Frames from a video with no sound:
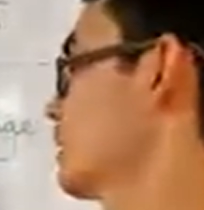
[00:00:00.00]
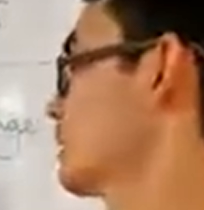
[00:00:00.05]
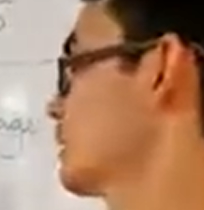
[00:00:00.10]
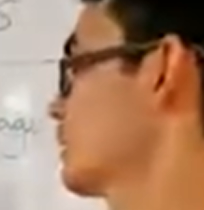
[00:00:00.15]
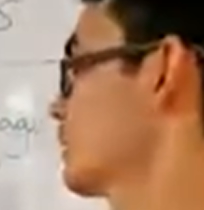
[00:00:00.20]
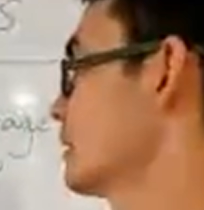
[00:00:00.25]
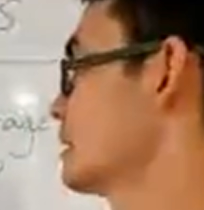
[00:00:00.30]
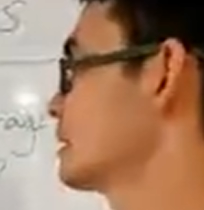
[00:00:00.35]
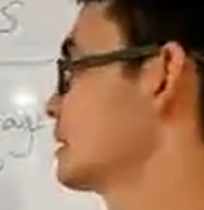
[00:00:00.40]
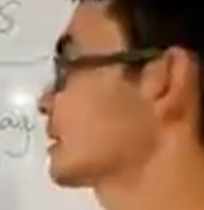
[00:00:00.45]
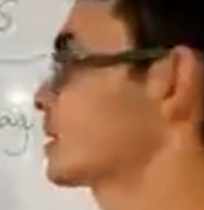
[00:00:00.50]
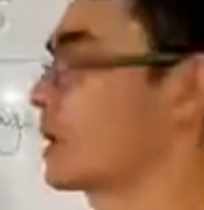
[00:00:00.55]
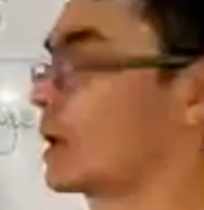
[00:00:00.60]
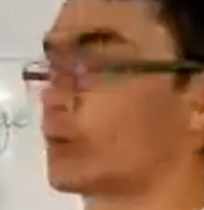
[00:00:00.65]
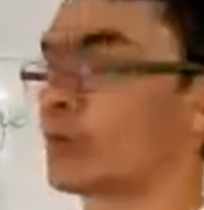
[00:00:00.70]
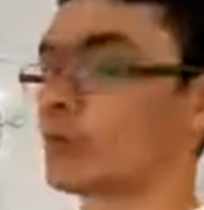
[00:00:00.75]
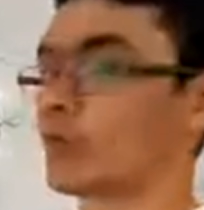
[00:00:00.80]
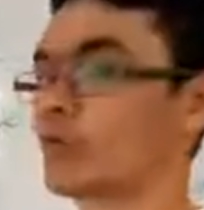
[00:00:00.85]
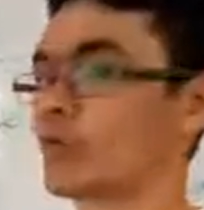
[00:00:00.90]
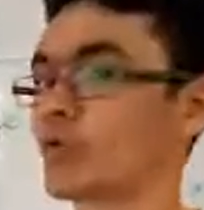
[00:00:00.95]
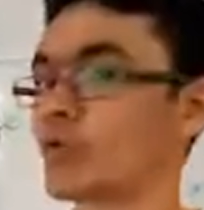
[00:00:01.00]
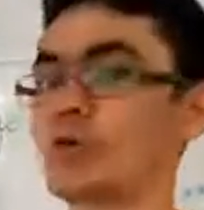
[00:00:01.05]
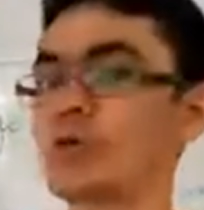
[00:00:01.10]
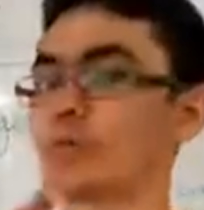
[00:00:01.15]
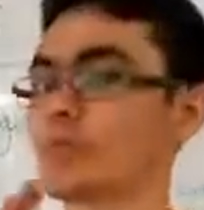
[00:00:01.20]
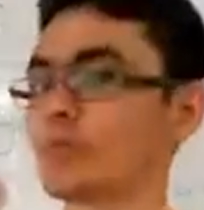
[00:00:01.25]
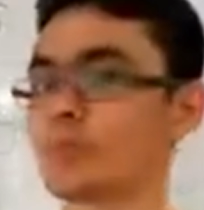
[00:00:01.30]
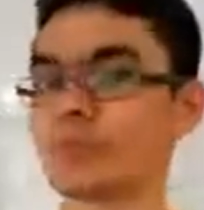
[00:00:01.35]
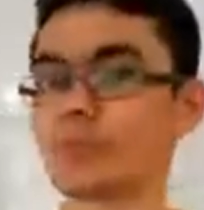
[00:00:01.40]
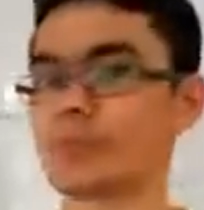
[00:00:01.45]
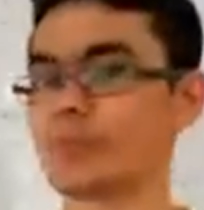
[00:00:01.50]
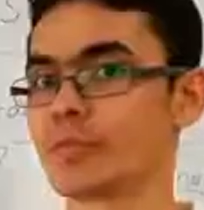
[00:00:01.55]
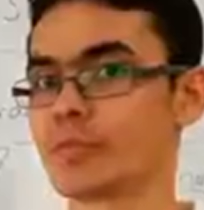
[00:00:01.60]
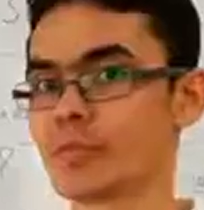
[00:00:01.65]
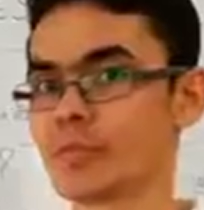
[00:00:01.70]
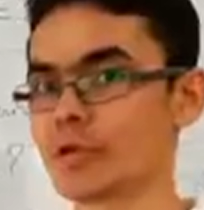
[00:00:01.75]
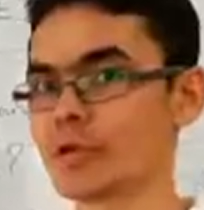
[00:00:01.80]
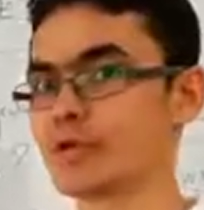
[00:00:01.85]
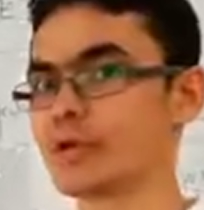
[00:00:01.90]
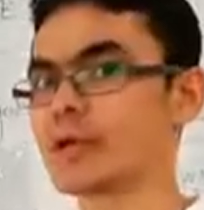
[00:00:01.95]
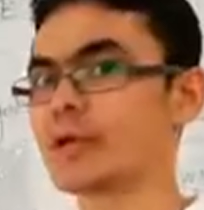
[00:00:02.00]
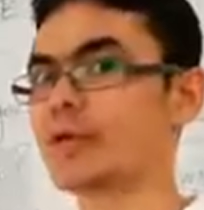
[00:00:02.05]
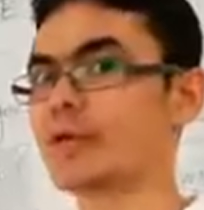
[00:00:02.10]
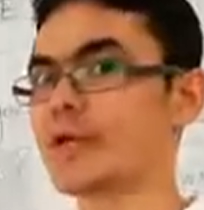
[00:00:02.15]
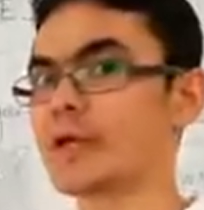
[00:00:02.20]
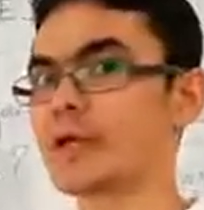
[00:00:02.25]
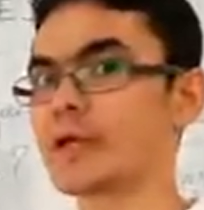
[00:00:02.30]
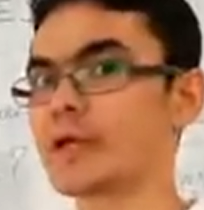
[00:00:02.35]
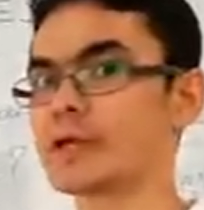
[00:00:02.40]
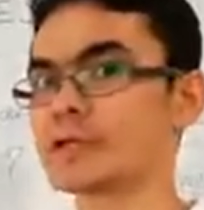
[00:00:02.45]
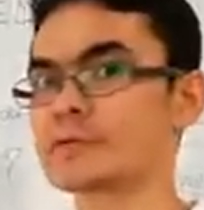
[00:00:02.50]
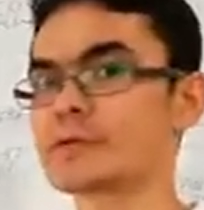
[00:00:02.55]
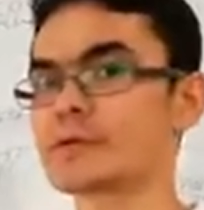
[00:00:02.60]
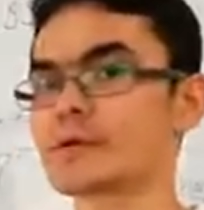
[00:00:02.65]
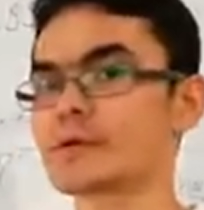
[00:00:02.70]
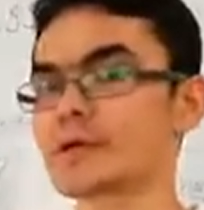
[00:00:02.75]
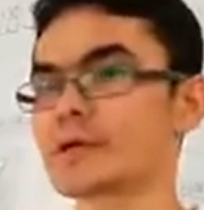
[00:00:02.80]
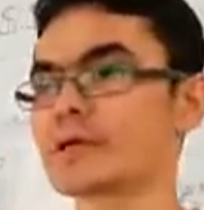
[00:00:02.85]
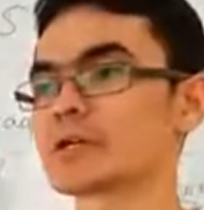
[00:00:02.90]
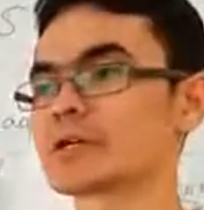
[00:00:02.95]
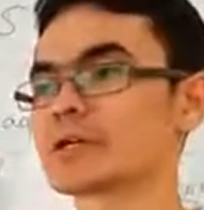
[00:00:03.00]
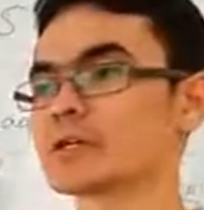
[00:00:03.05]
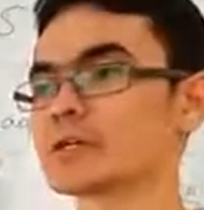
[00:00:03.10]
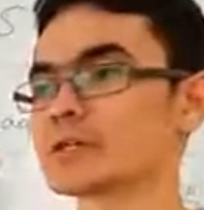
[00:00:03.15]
doesn't come from, okay, the east, okay?